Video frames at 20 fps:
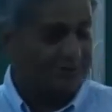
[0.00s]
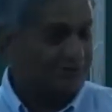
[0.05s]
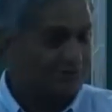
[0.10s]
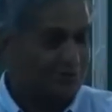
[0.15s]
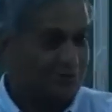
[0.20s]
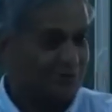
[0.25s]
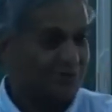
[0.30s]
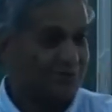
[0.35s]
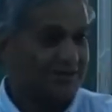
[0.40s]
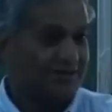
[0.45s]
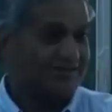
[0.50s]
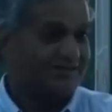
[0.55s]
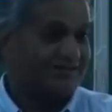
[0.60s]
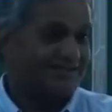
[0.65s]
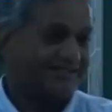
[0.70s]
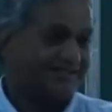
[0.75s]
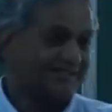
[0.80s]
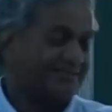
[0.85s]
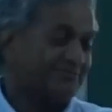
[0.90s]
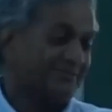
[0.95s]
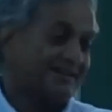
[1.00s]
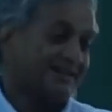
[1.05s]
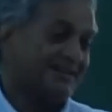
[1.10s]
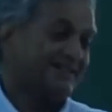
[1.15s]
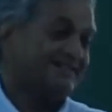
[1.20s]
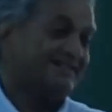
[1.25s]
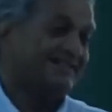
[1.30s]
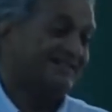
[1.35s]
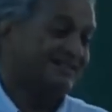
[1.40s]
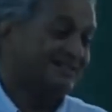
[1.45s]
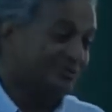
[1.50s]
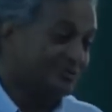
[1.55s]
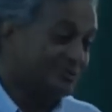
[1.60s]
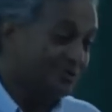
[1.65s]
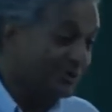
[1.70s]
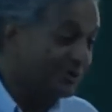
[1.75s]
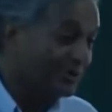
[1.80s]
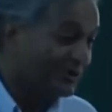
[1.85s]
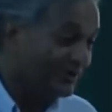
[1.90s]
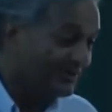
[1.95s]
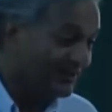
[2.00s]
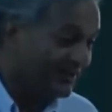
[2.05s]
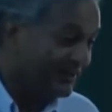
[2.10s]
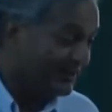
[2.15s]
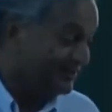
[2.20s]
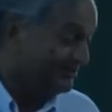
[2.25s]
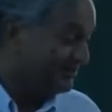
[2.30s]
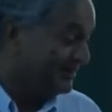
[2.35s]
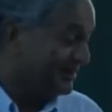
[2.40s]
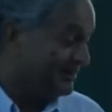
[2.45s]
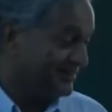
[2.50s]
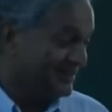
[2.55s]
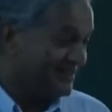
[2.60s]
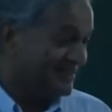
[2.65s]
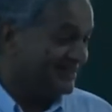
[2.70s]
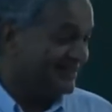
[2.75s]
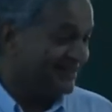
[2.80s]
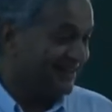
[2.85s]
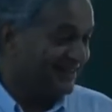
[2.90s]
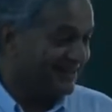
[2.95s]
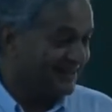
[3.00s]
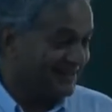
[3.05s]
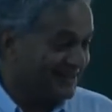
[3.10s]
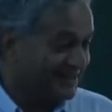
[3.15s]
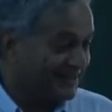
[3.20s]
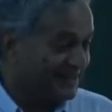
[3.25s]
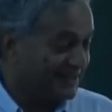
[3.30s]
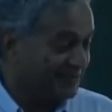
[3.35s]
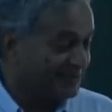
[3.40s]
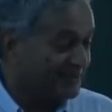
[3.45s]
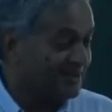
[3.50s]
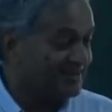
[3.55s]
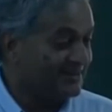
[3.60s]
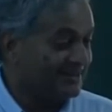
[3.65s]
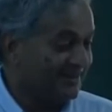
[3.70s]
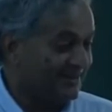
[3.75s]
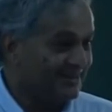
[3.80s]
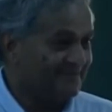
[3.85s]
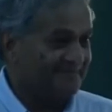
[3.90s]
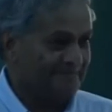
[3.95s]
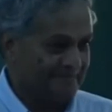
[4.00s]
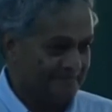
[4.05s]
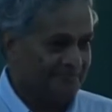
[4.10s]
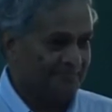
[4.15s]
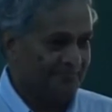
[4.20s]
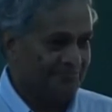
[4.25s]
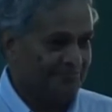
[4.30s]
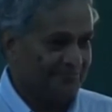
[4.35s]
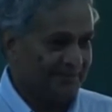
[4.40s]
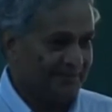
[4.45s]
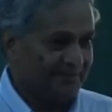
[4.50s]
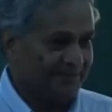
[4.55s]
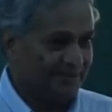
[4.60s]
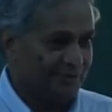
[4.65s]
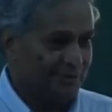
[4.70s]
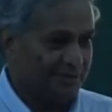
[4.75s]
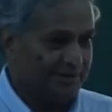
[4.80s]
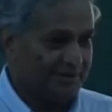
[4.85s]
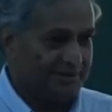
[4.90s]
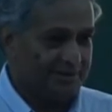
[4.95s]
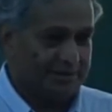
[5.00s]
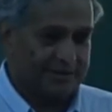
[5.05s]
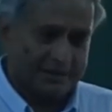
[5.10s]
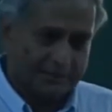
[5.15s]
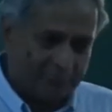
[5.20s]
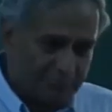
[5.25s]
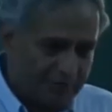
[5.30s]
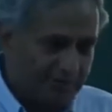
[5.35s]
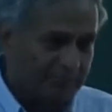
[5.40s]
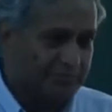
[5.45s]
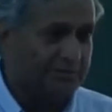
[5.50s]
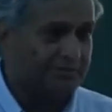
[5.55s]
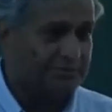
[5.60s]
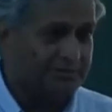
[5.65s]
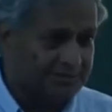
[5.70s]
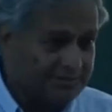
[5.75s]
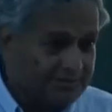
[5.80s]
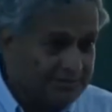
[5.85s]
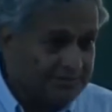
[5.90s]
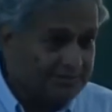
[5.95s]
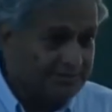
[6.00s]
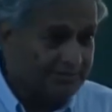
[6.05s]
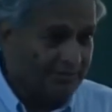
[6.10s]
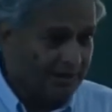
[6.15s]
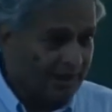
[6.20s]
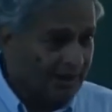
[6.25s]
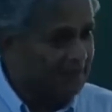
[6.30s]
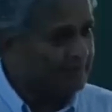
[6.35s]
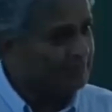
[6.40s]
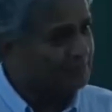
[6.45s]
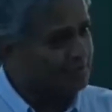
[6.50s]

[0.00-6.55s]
means whether it is 5000 hours of operation or they will also specify calendar year